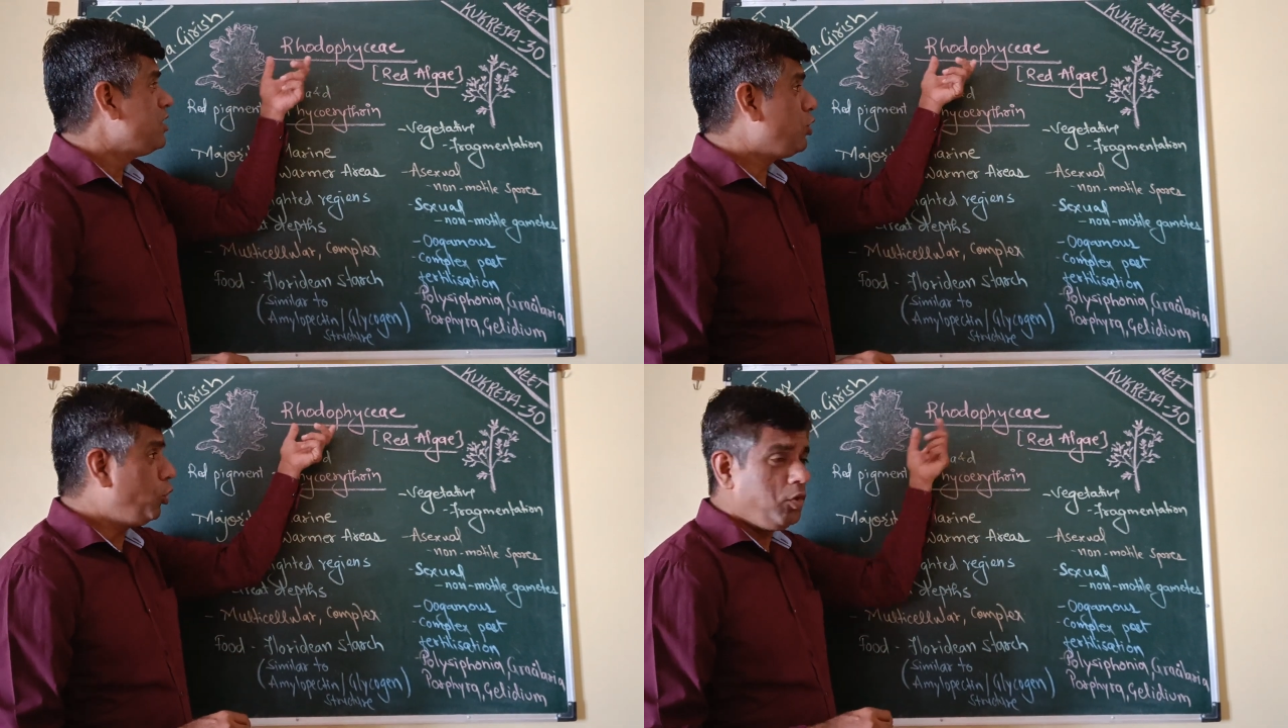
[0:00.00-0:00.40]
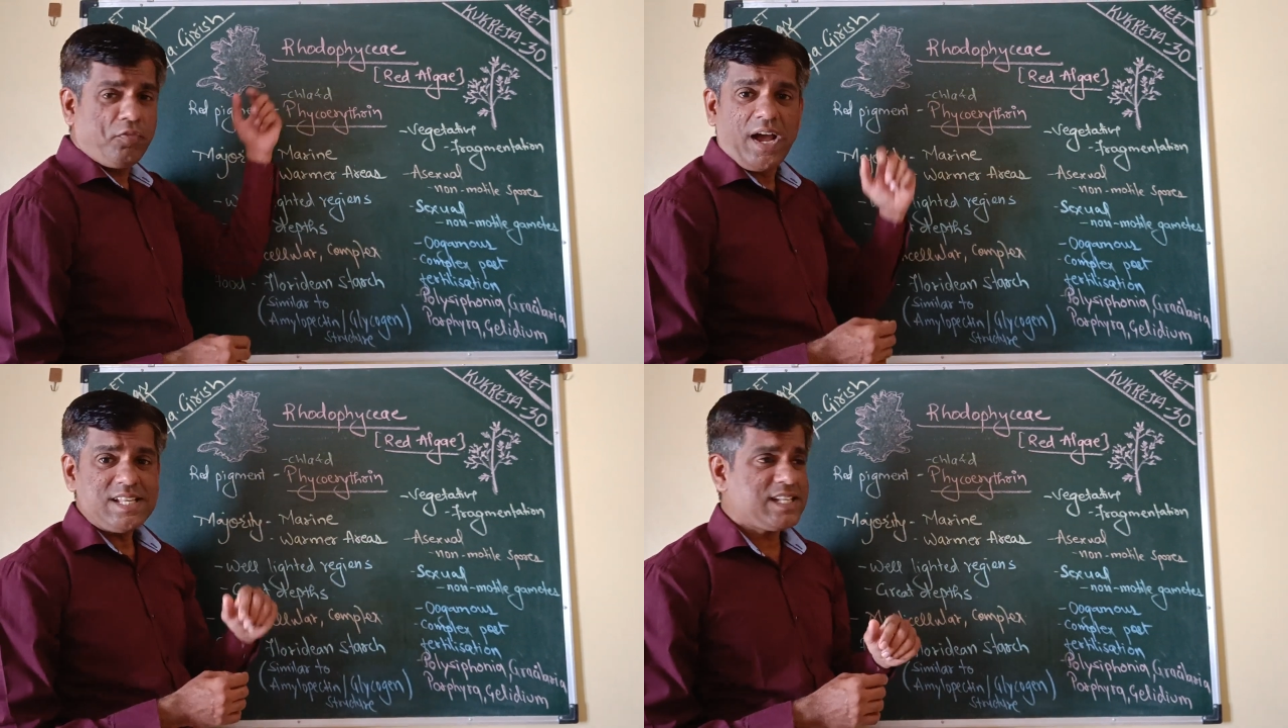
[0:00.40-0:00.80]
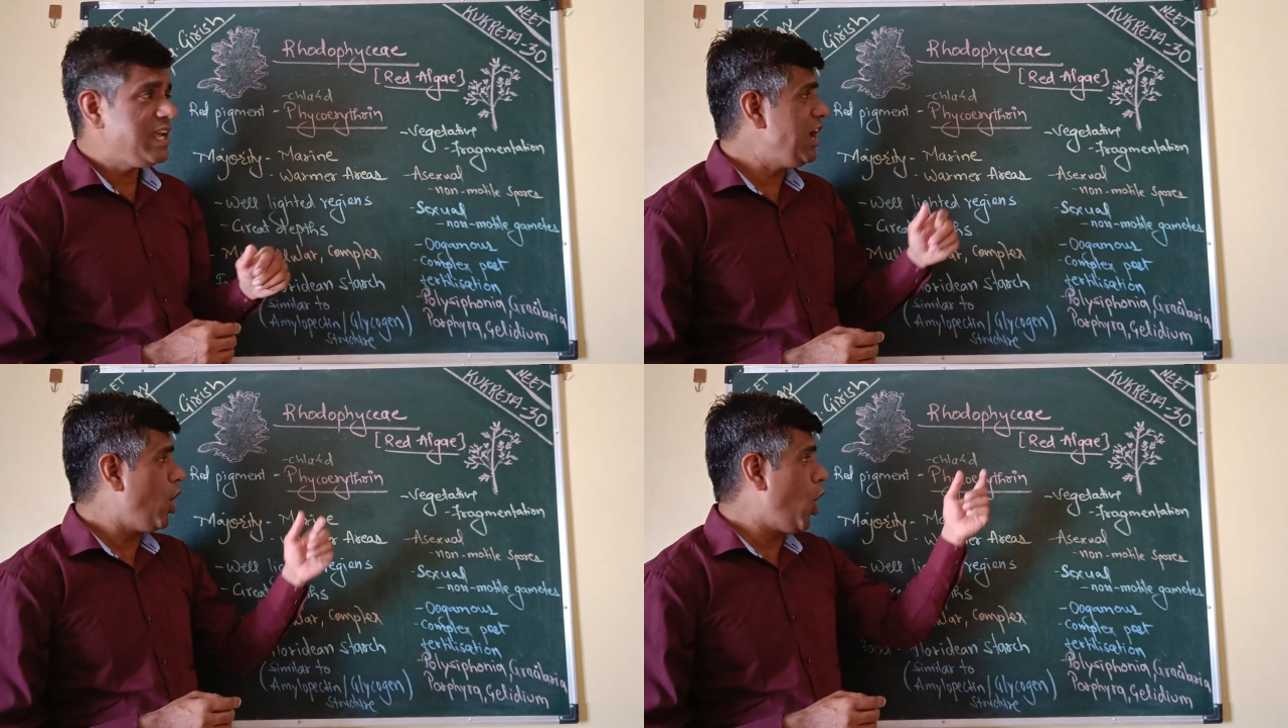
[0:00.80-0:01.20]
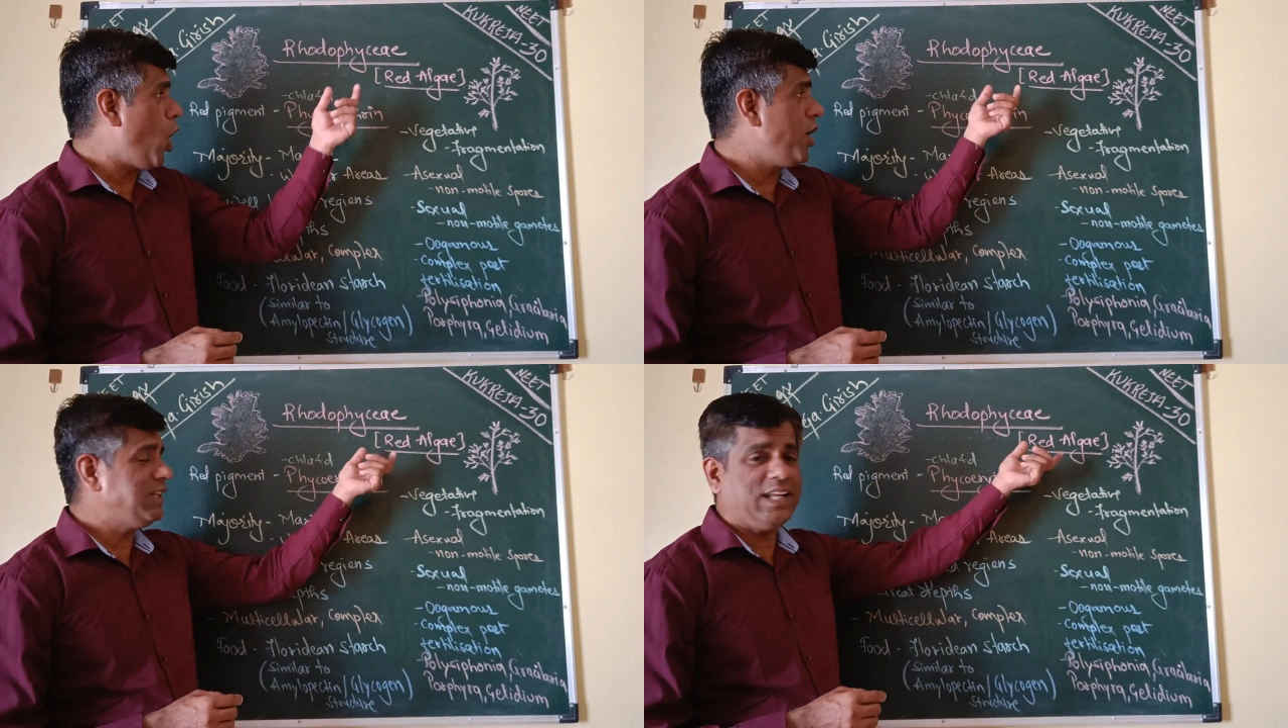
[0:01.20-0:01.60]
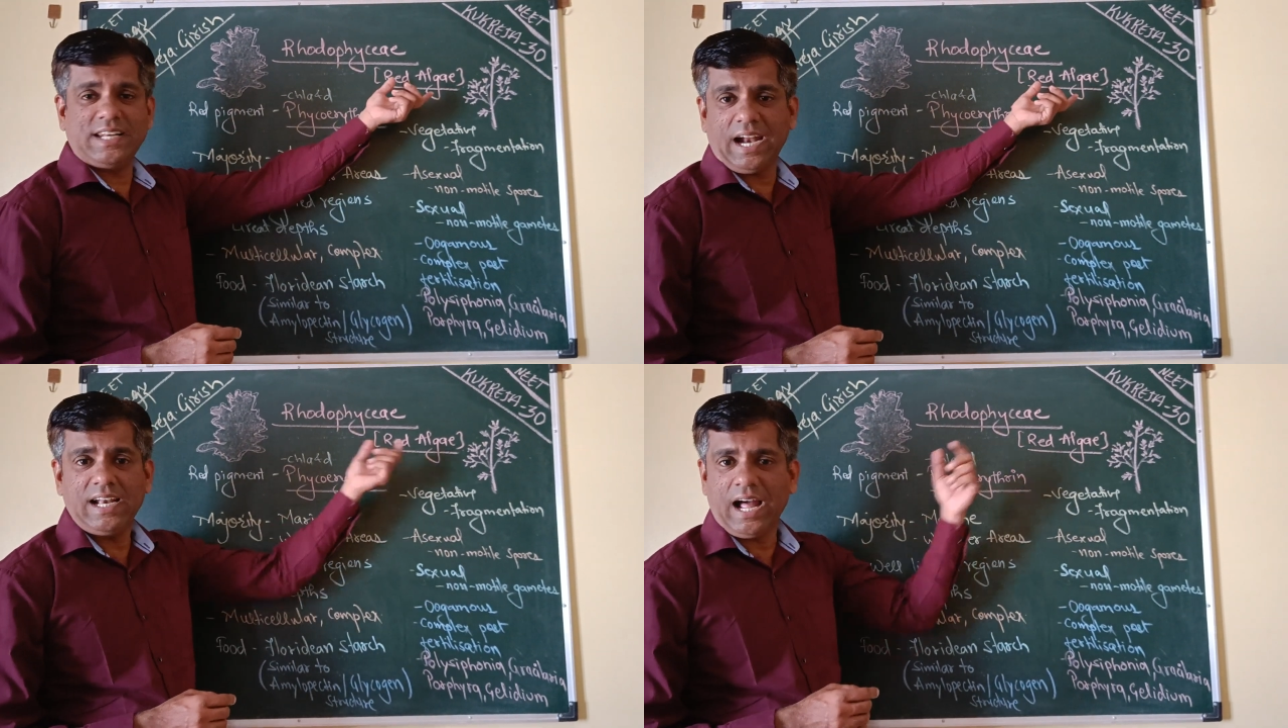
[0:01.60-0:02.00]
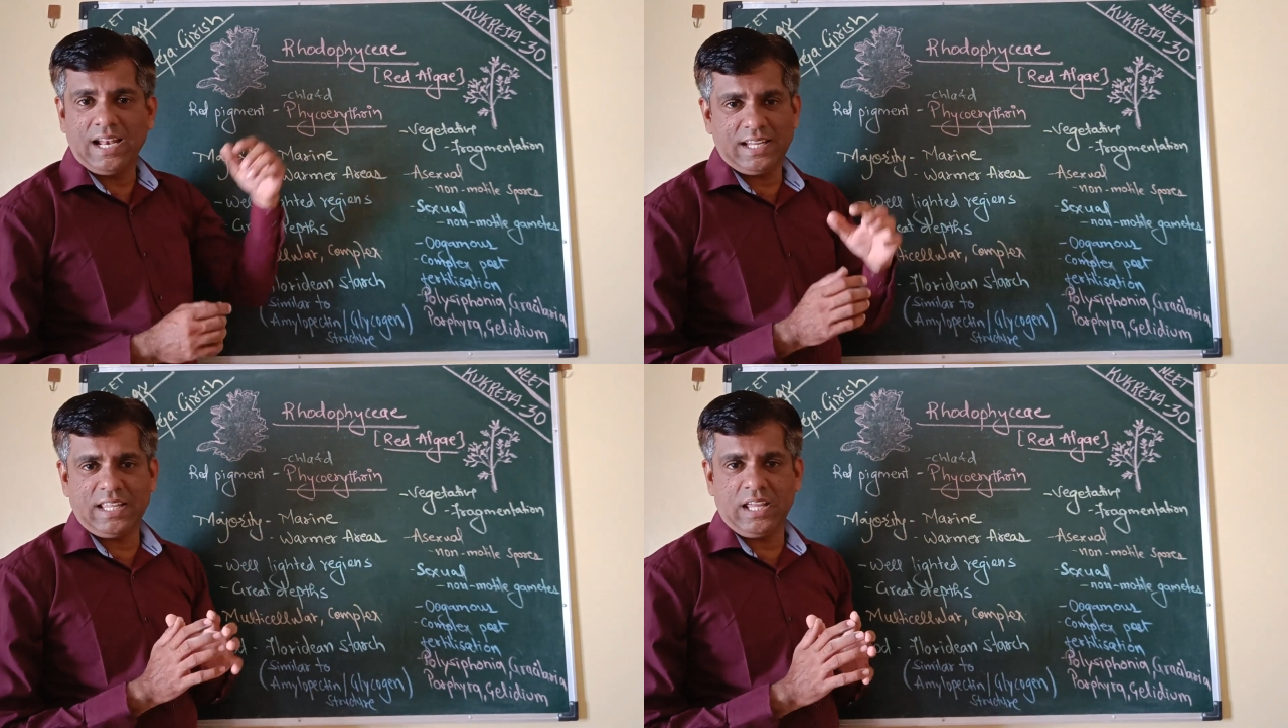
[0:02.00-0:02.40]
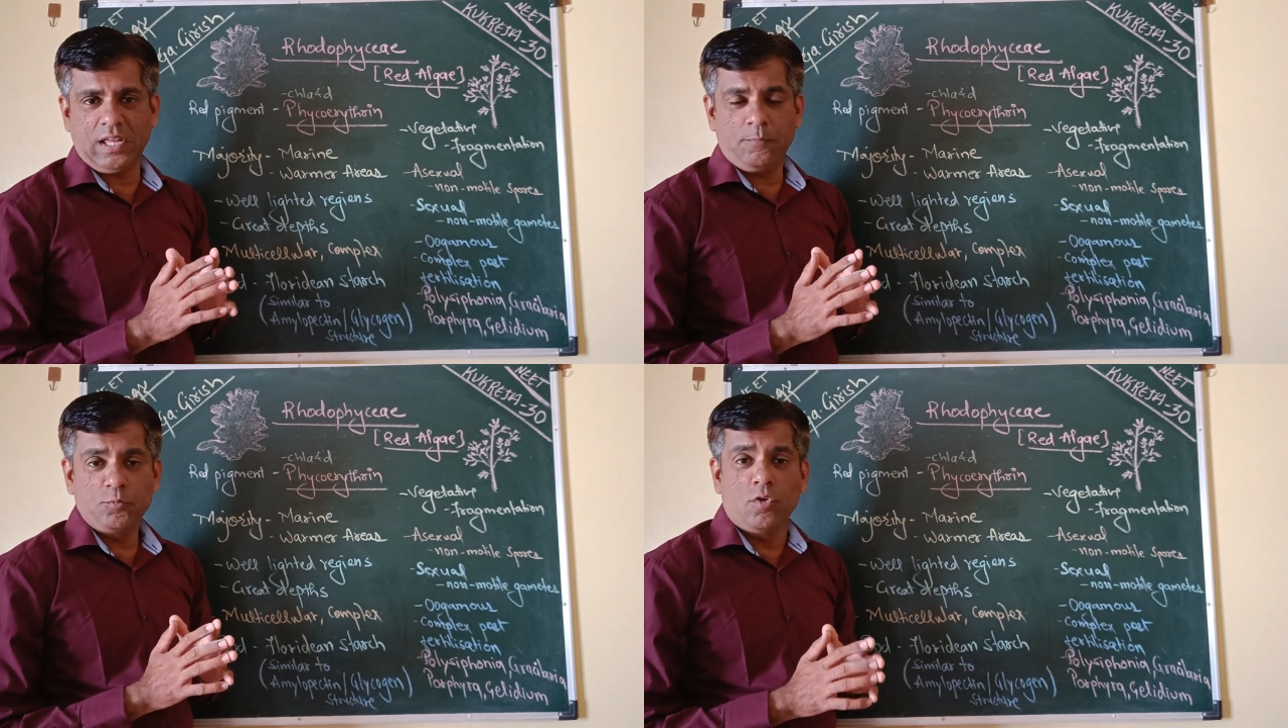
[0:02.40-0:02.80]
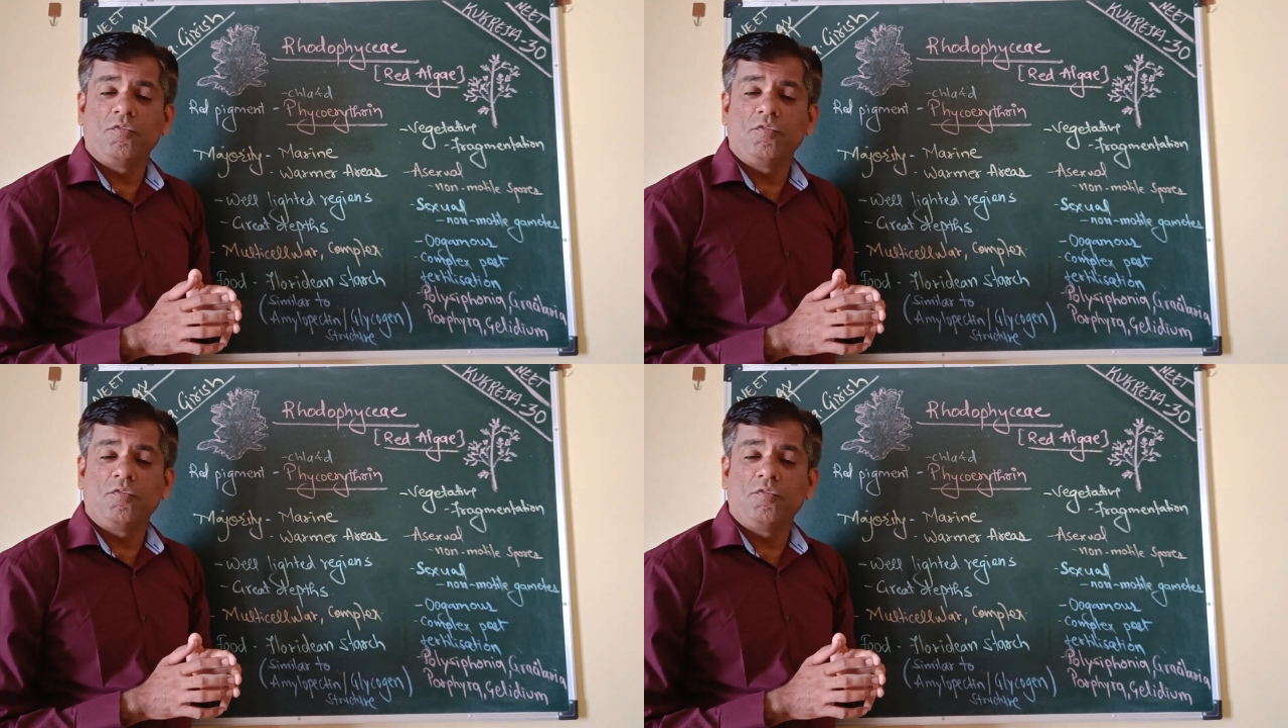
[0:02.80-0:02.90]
The Rhodophyceae are the red algae